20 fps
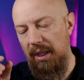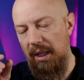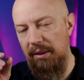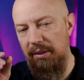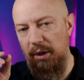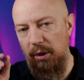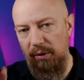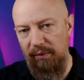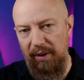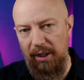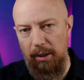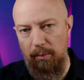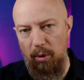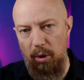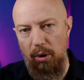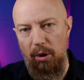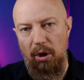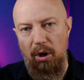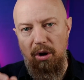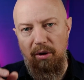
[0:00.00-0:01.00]
that are
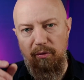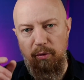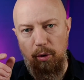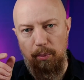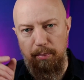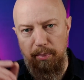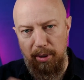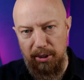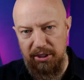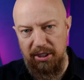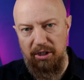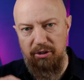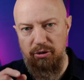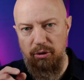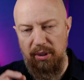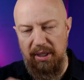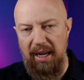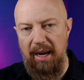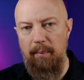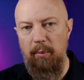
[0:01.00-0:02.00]
available for
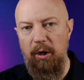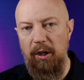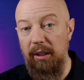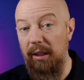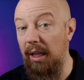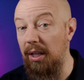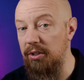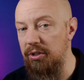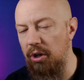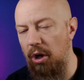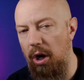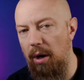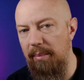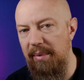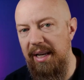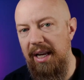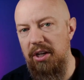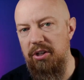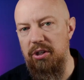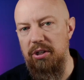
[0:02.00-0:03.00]
potential camera and lens
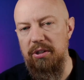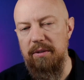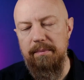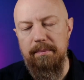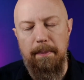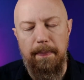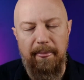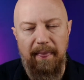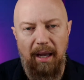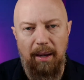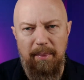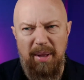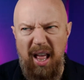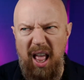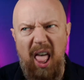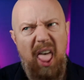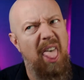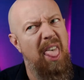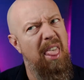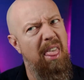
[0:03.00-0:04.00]
combinations.
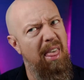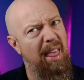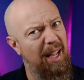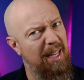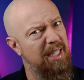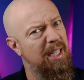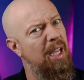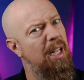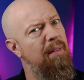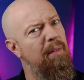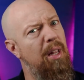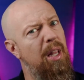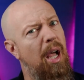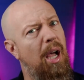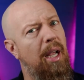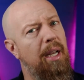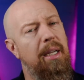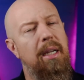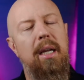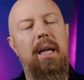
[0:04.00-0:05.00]
That's kind of a
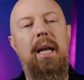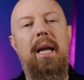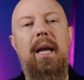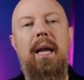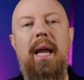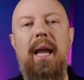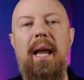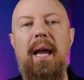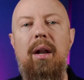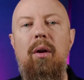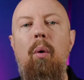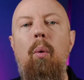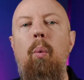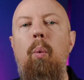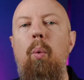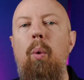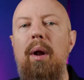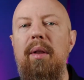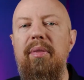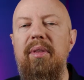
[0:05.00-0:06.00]
lot. And
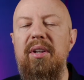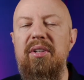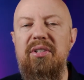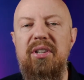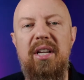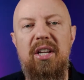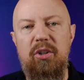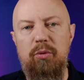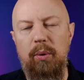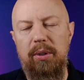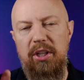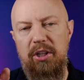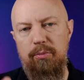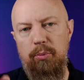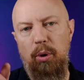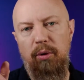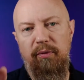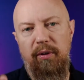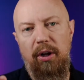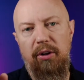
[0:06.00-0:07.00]
what these
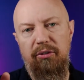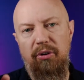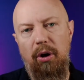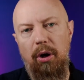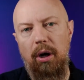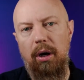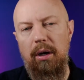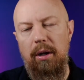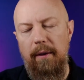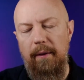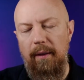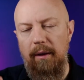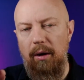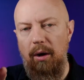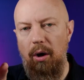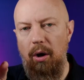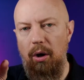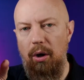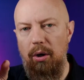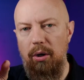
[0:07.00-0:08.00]
profiles
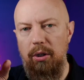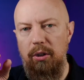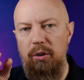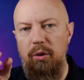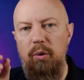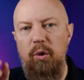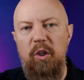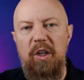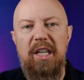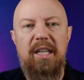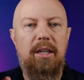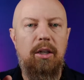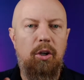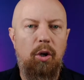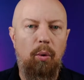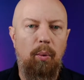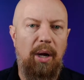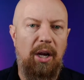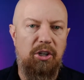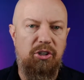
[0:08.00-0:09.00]
are unique
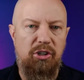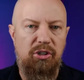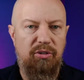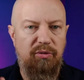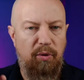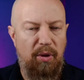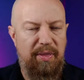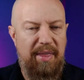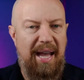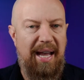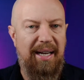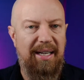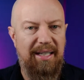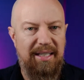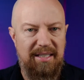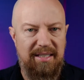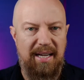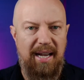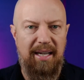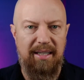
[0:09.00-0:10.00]
corrections for that
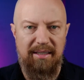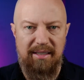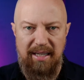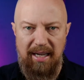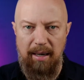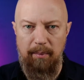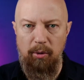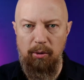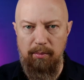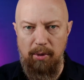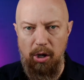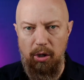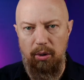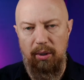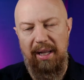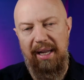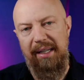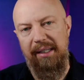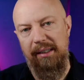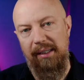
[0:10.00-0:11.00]
exact camera
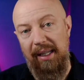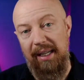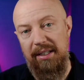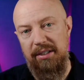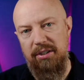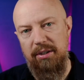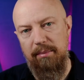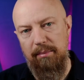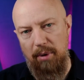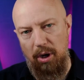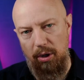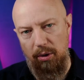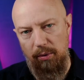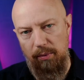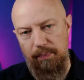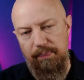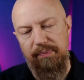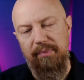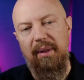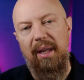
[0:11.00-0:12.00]
model and lens model,